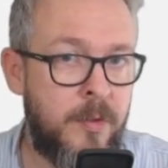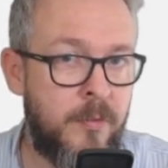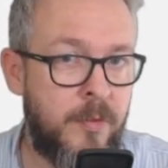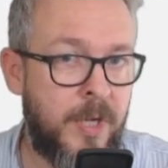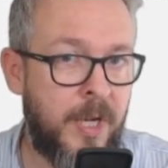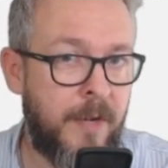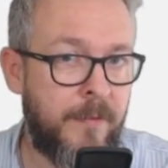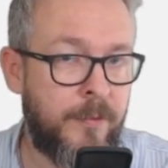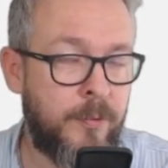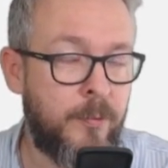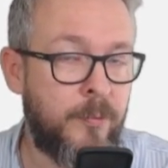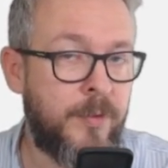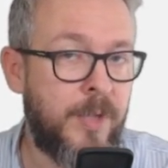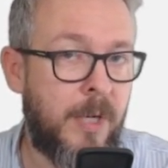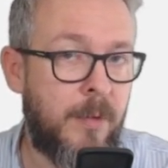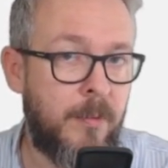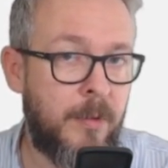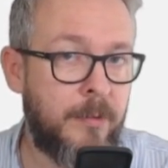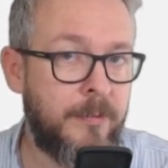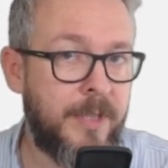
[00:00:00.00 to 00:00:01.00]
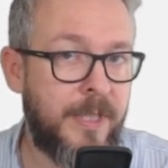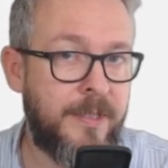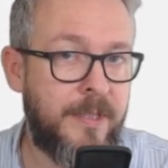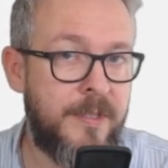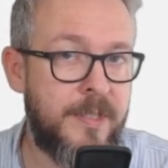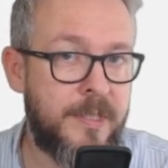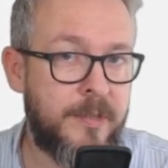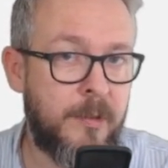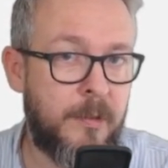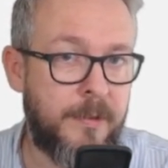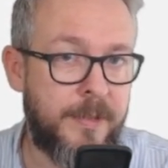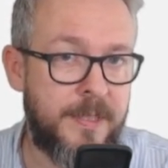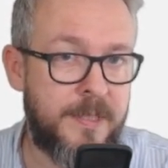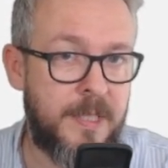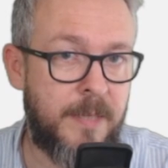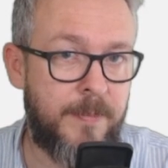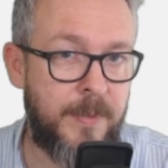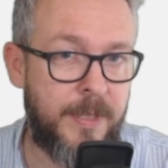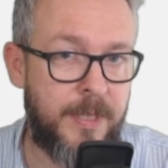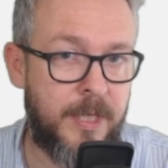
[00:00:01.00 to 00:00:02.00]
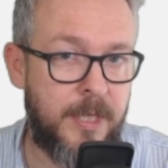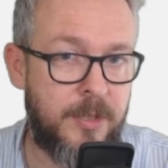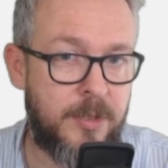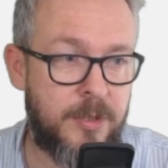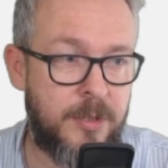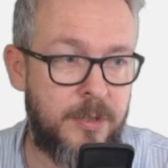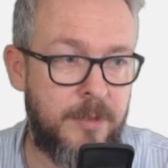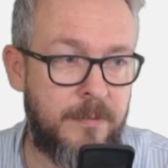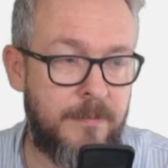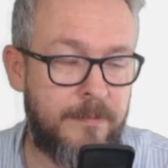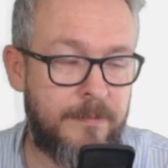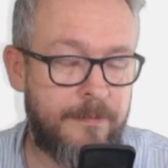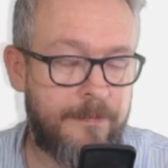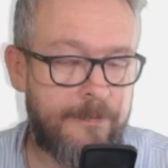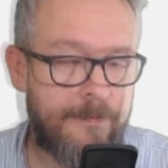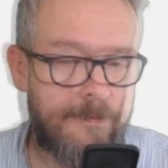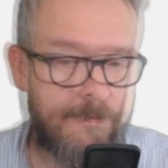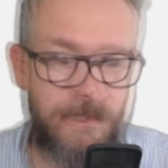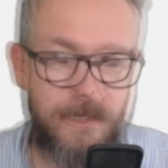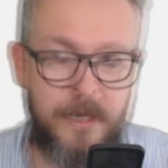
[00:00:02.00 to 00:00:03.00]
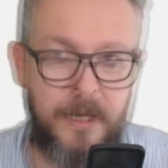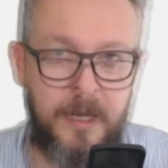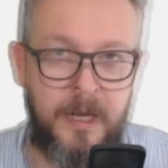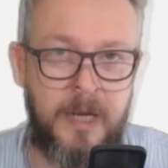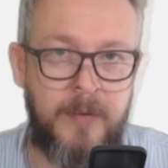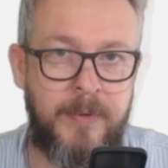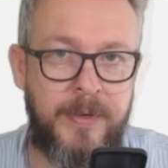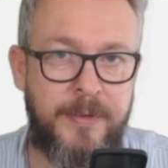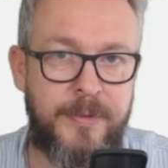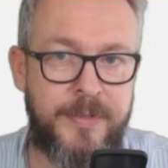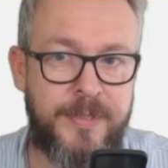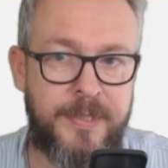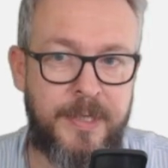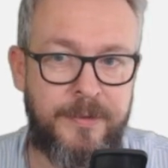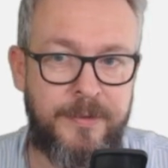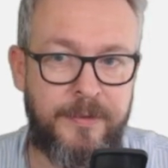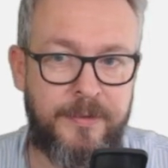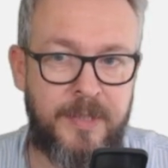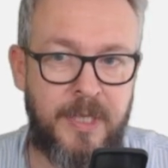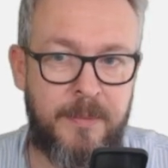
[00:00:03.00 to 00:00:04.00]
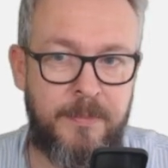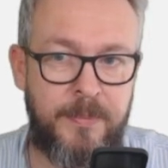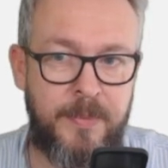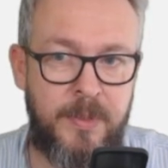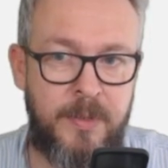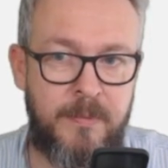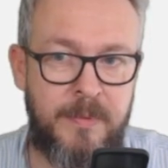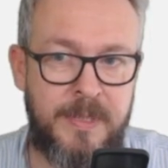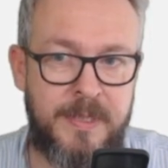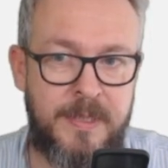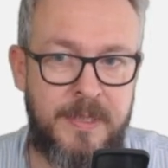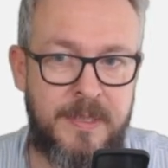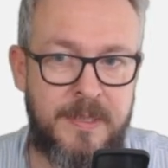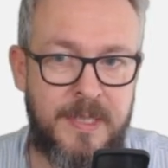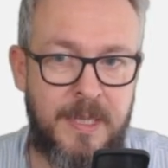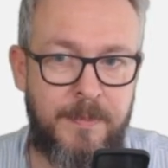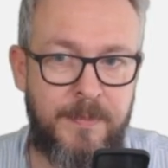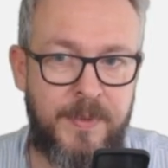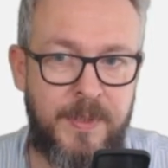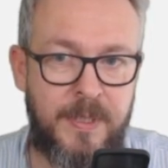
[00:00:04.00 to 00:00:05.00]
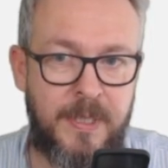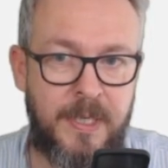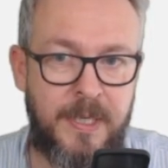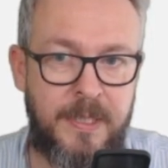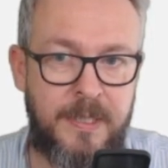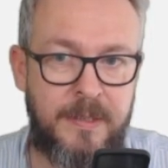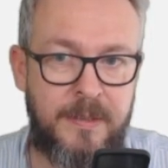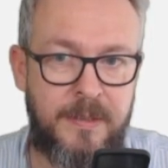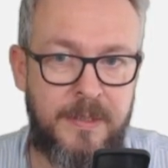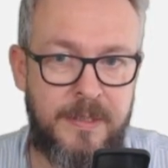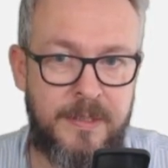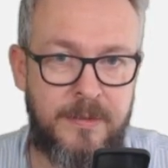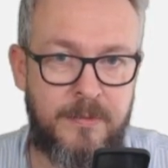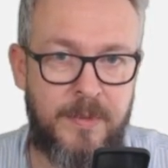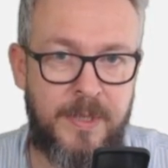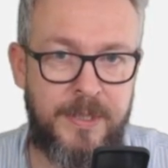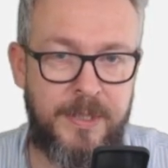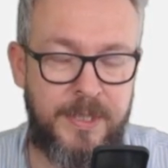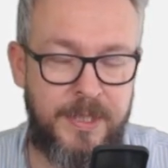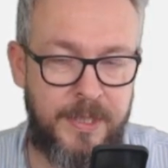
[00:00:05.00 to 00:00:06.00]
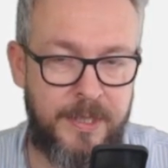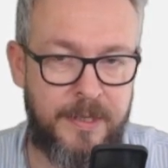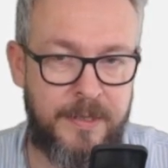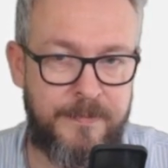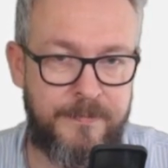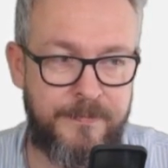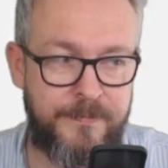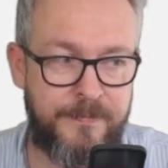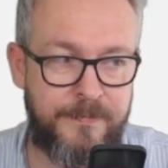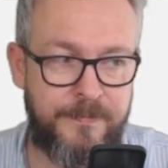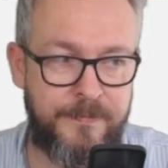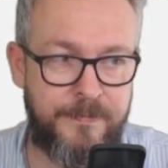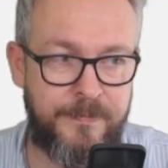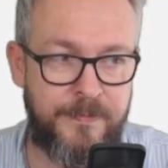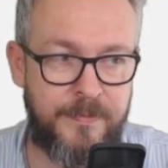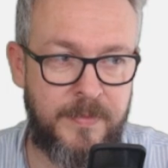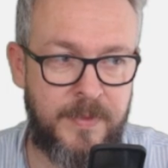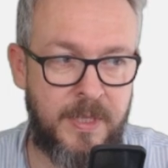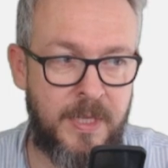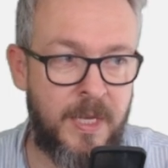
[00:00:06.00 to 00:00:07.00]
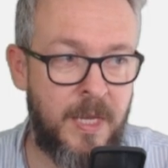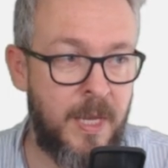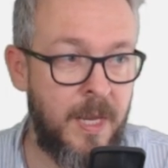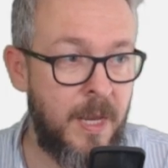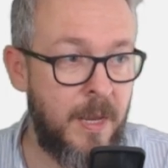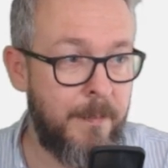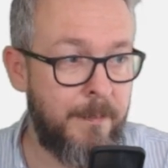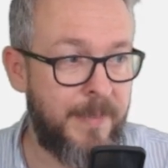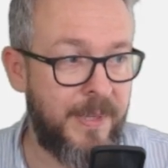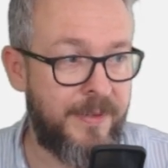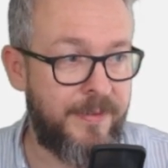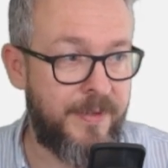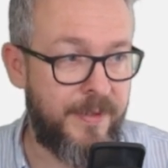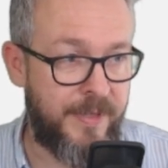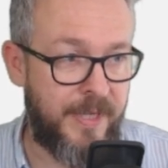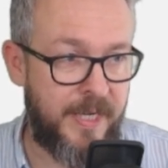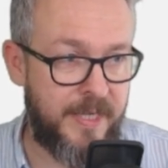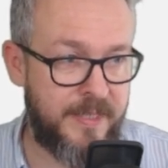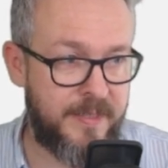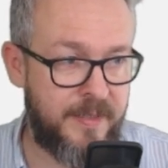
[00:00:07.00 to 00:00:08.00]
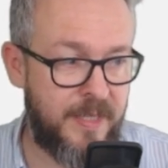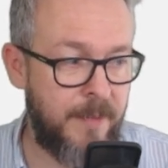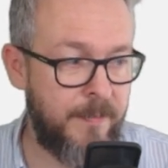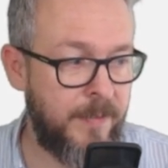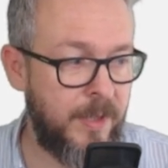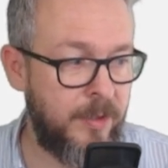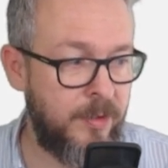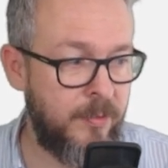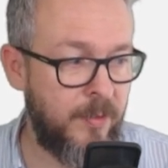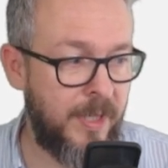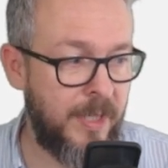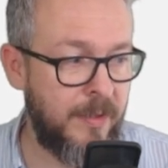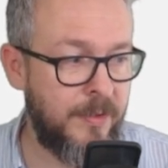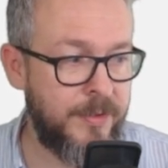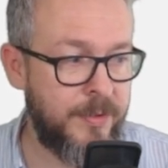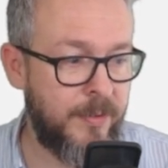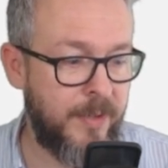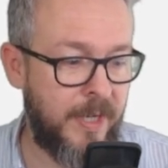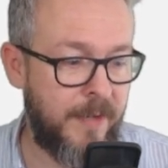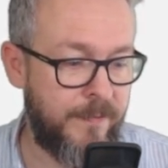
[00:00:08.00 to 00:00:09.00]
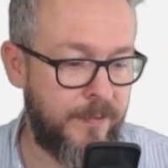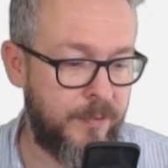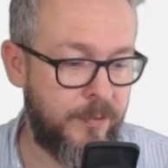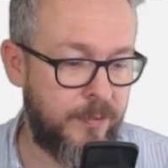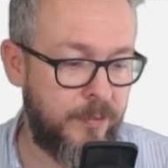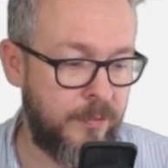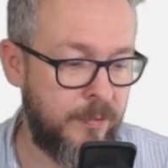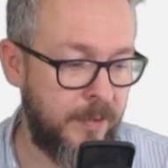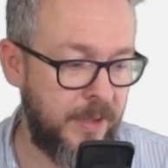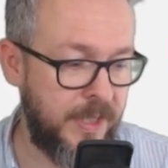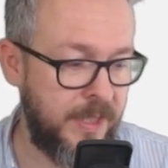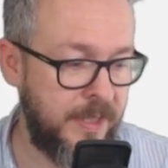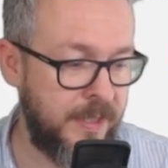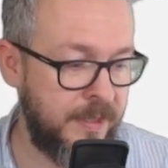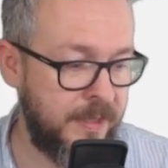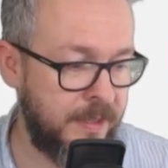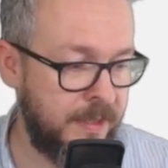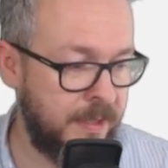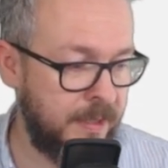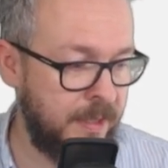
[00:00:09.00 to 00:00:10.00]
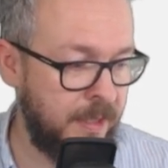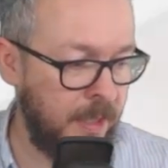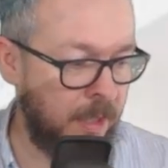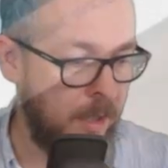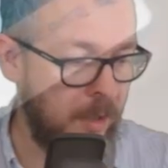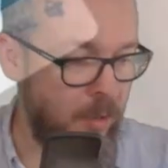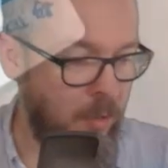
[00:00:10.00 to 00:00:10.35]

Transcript: You have to download and install this application, and when you start it up you will see something like this one here. But the next step that you also have to do is